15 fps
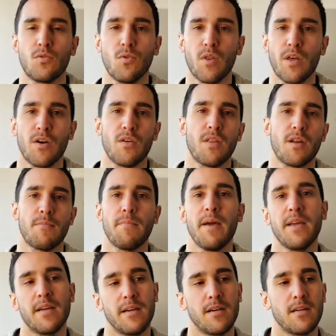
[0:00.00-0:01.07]
the other
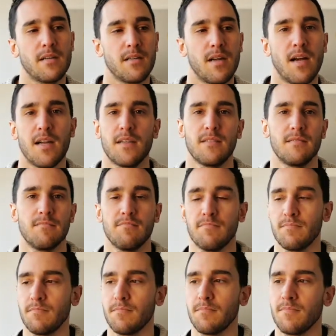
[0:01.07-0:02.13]
baker and
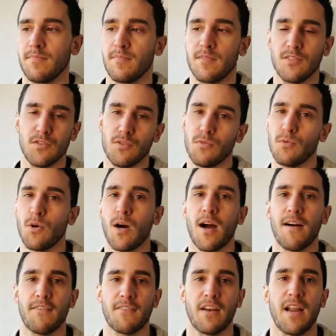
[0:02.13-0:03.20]
you won't
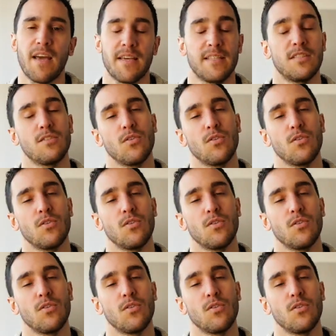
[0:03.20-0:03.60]
have clients.